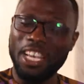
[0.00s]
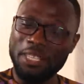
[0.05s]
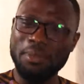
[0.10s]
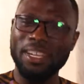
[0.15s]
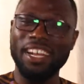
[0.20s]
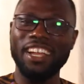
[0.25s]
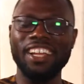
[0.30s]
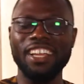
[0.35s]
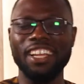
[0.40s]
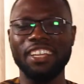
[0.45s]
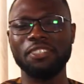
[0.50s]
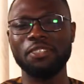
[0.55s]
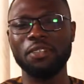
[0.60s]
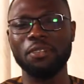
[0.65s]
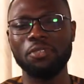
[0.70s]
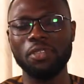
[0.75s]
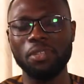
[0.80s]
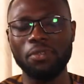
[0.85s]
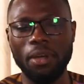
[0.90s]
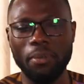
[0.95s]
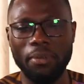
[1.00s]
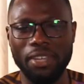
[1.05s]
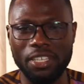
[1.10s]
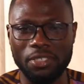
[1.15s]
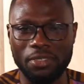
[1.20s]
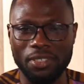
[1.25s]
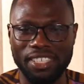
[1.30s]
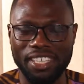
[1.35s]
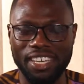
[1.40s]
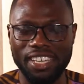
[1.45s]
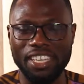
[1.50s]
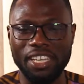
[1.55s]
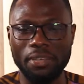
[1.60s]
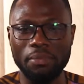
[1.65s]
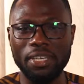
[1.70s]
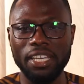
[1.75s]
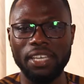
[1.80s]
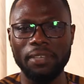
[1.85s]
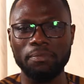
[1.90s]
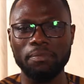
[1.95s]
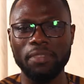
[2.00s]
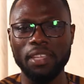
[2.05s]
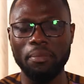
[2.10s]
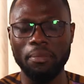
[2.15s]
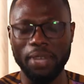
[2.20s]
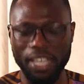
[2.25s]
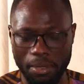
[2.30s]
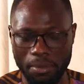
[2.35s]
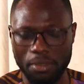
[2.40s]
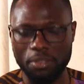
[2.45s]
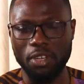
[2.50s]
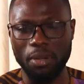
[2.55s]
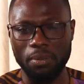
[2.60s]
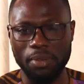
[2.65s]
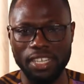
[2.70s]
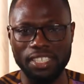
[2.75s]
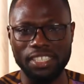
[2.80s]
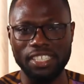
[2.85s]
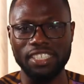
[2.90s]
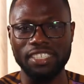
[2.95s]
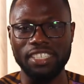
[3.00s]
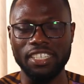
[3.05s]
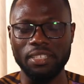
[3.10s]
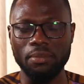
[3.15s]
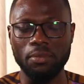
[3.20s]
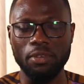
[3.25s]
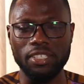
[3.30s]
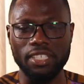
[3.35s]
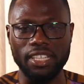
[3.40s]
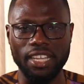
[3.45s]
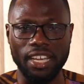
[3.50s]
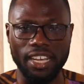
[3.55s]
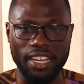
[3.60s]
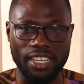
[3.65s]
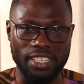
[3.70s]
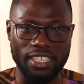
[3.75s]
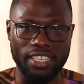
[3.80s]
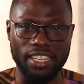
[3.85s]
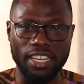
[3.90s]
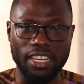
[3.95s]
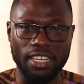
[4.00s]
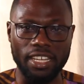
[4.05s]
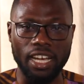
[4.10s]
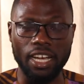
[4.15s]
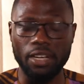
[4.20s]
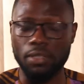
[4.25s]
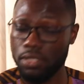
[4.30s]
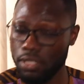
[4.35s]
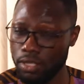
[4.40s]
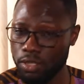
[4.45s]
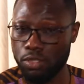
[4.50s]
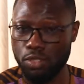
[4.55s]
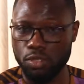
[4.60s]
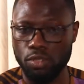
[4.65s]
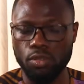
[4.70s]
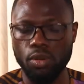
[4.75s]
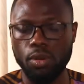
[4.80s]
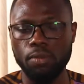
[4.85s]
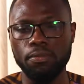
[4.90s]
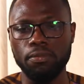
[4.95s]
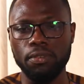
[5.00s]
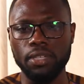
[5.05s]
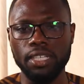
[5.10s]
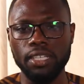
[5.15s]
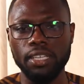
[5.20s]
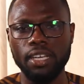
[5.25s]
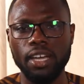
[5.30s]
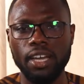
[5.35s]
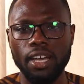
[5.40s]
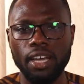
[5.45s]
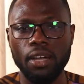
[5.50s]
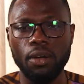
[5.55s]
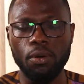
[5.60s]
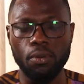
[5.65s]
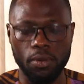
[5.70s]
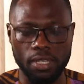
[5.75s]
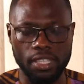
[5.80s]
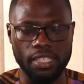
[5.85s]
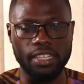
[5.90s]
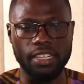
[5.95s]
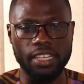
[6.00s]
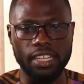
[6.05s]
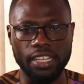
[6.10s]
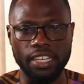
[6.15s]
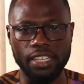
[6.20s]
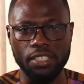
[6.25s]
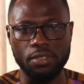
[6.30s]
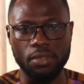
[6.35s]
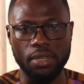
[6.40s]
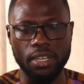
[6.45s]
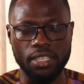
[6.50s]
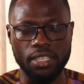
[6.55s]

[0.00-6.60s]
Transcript: has been another edition of 21 Minutes with KKB. My name is Kobna Chenche, like I said earlier. I'll see you soon, hopefully, with another guest you're